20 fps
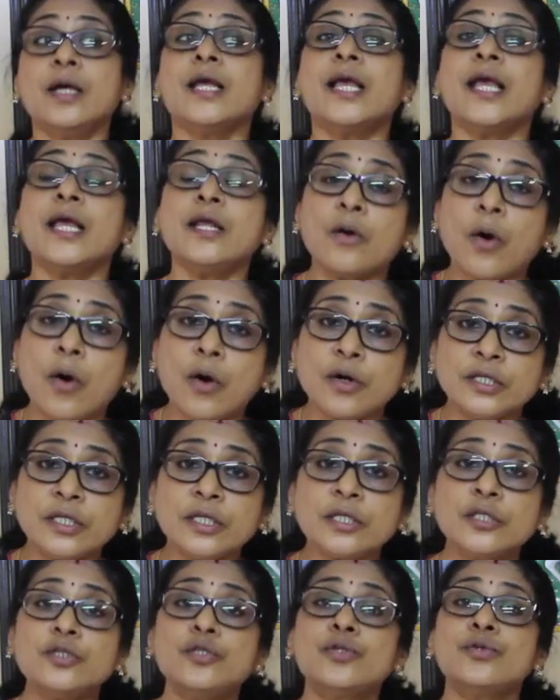In
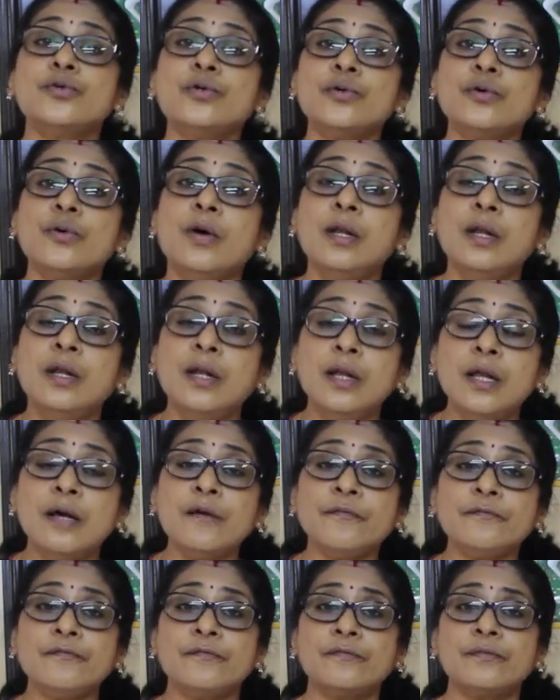order to
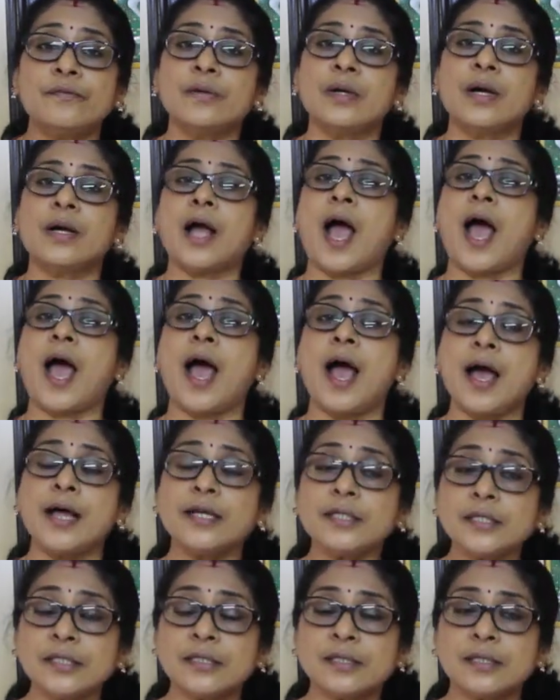live
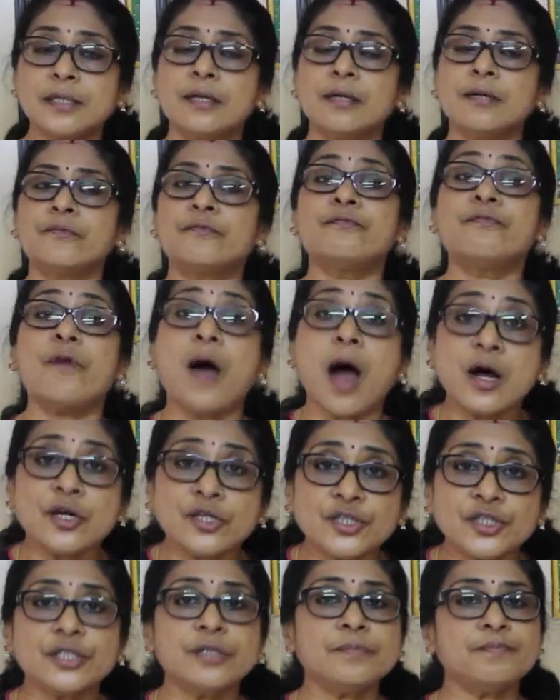and
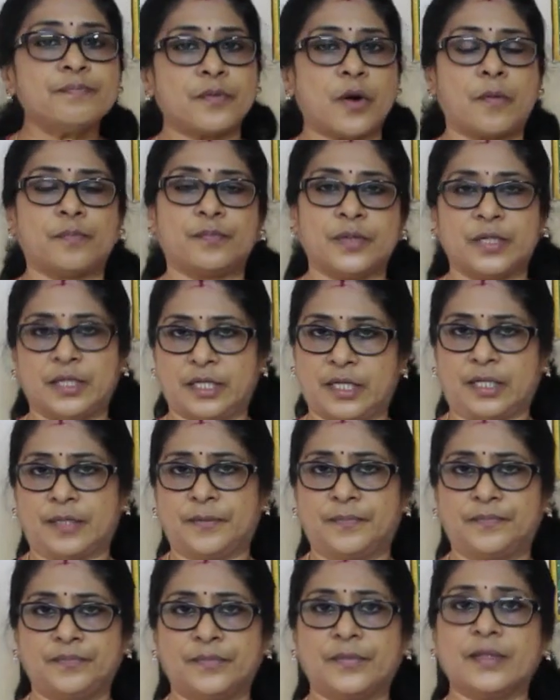function properly,
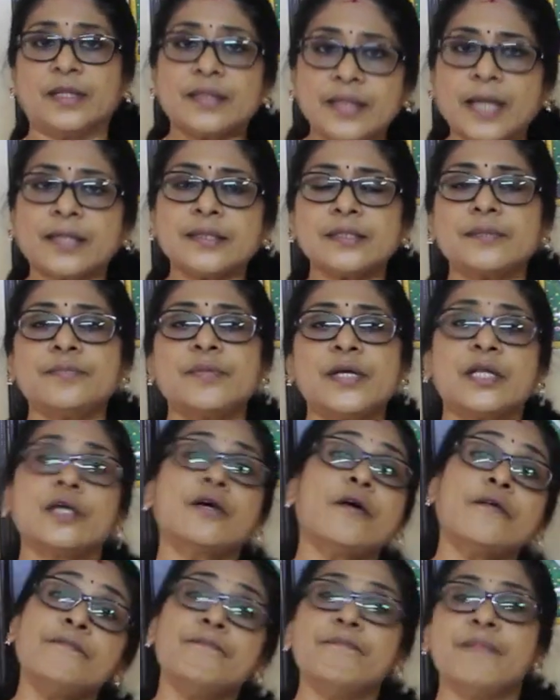that is the
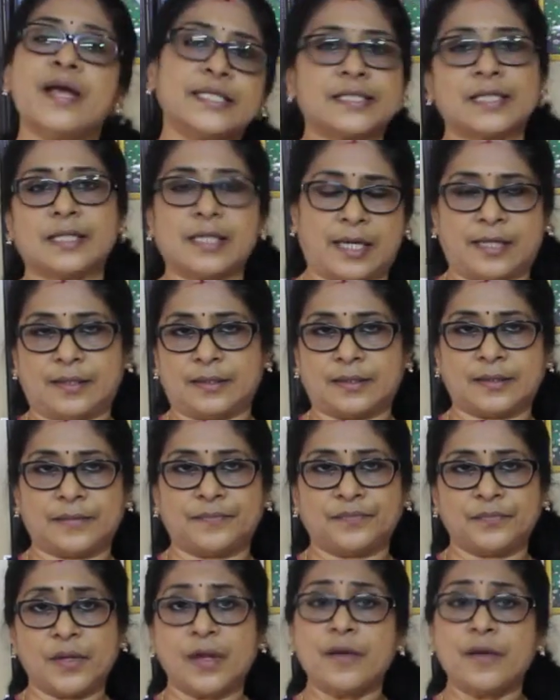meaning of mental health.